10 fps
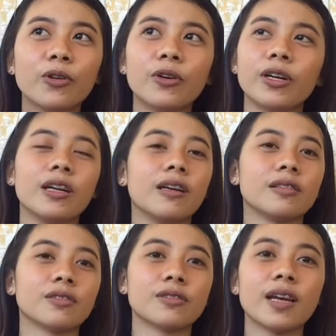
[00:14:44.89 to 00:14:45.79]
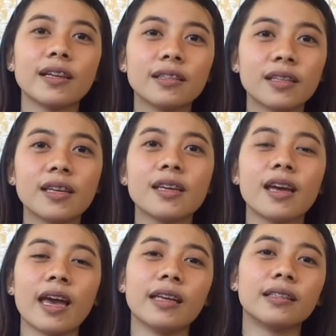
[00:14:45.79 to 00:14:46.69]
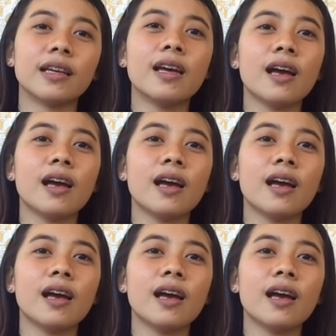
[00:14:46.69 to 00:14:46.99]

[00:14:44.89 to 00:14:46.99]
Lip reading: or a society, and